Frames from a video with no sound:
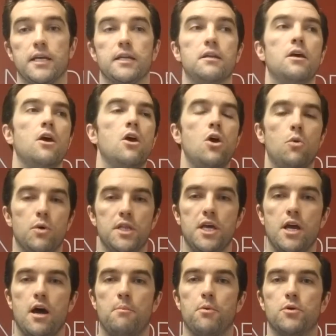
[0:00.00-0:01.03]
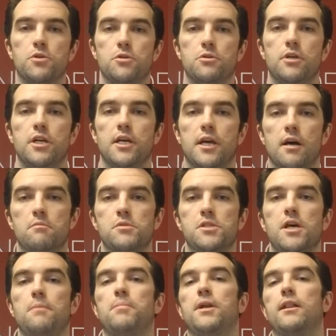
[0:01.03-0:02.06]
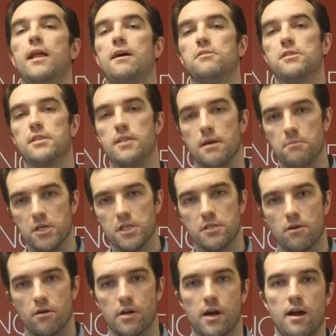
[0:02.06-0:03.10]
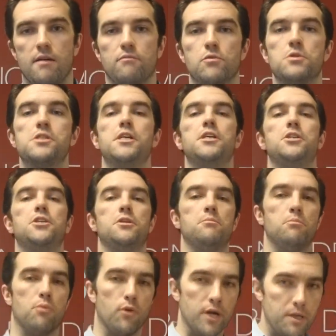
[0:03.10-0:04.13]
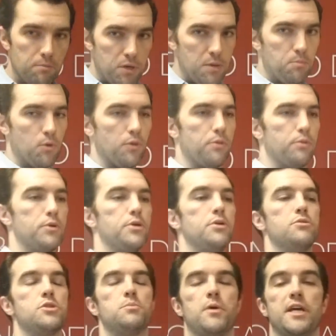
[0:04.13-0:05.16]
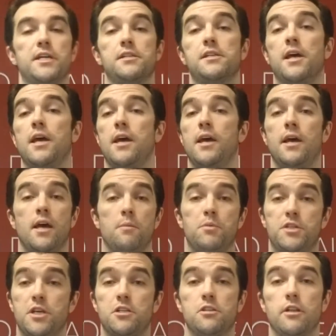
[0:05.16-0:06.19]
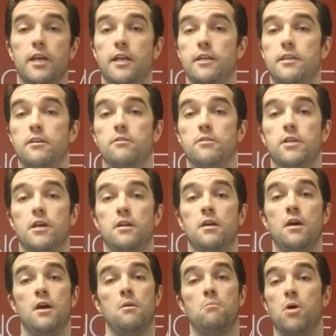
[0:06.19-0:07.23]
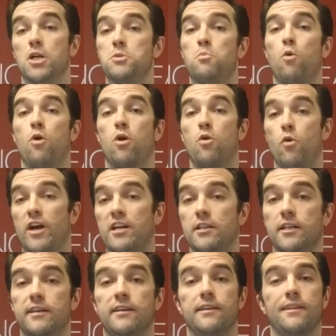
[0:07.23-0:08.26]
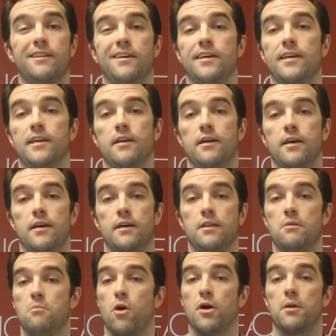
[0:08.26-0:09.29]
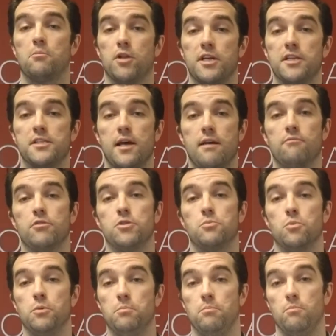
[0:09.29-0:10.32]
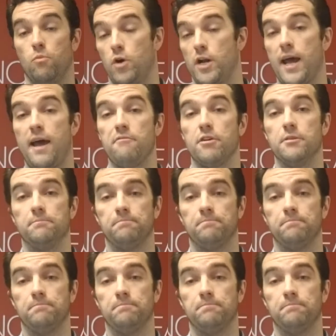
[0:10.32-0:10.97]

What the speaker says: And when the opportunity comes up, it allows them to start a conversation, bring people through your space, and potentially get a deal done much more quickly than the marketplace average would have it.